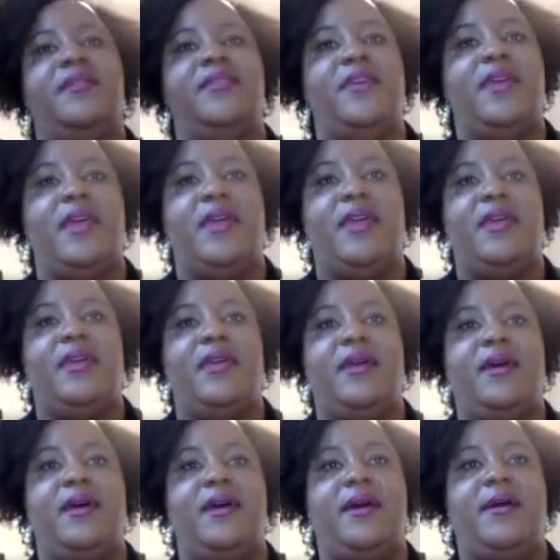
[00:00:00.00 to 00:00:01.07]
they
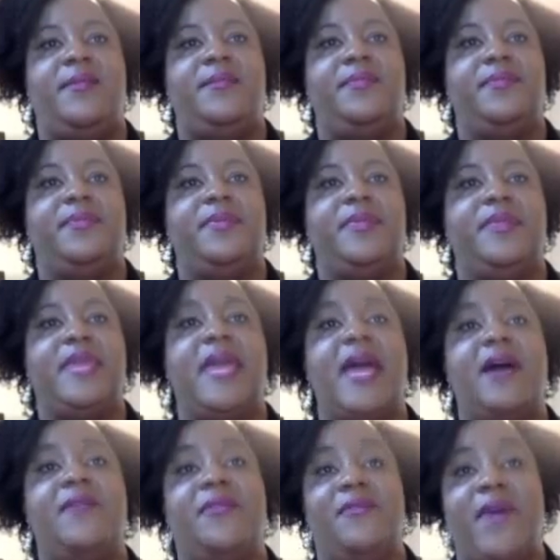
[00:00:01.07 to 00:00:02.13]

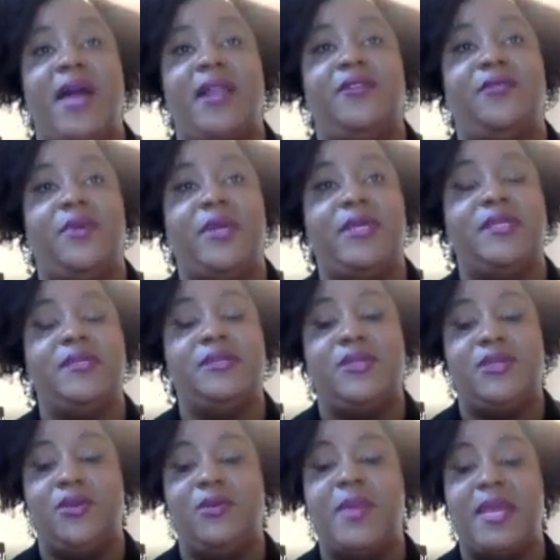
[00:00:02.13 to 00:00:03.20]
have a valid reason
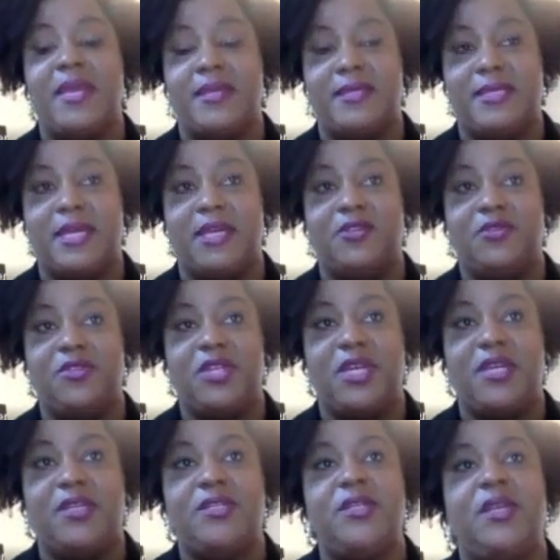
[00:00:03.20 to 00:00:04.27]
to make a schedule
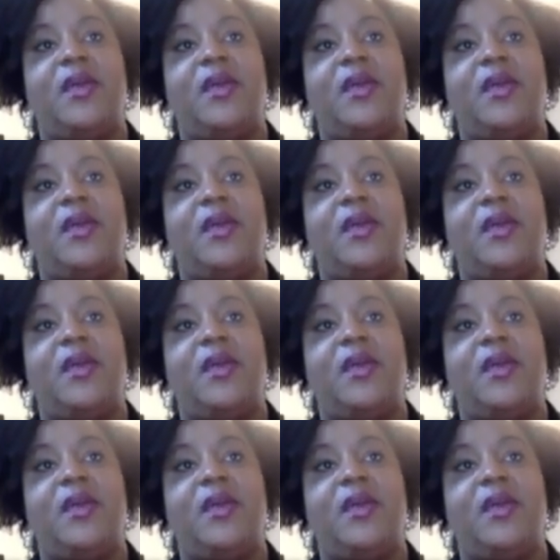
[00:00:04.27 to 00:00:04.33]
change,